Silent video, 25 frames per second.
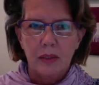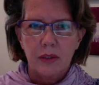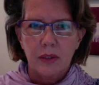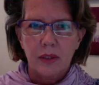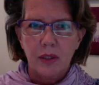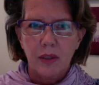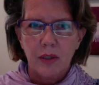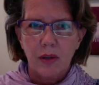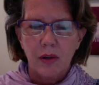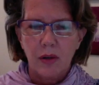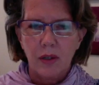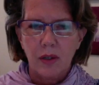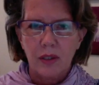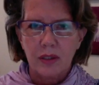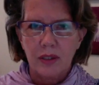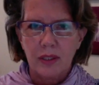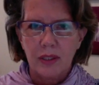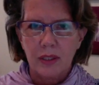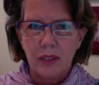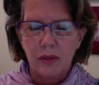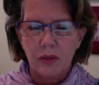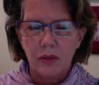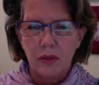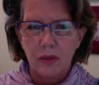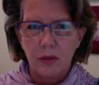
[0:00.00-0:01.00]
to the heart
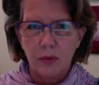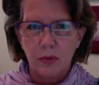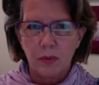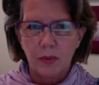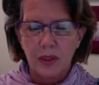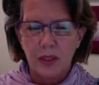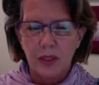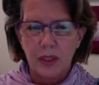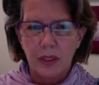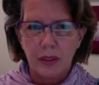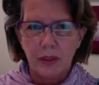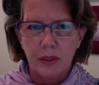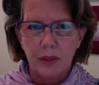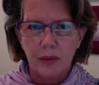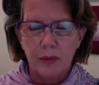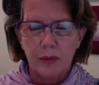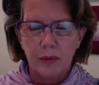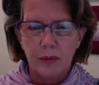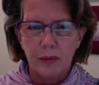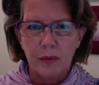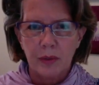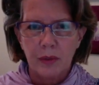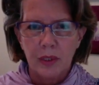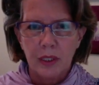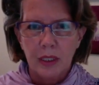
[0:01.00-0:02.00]
center within
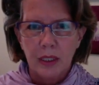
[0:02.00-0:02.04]
you.